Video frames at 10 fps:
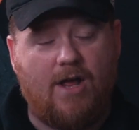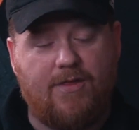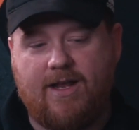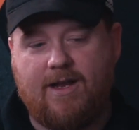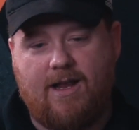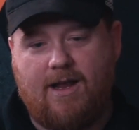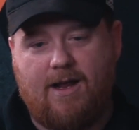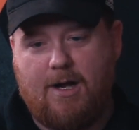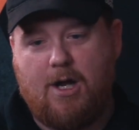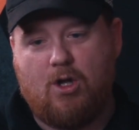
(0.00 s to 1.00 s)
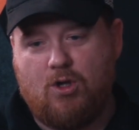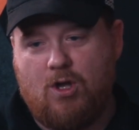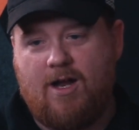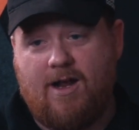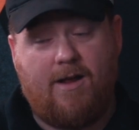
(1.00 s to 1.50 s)
think a
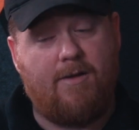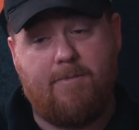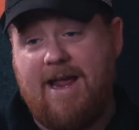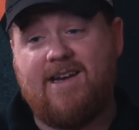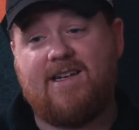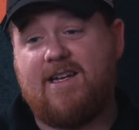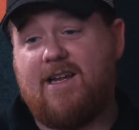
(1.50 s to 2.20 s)
lot men,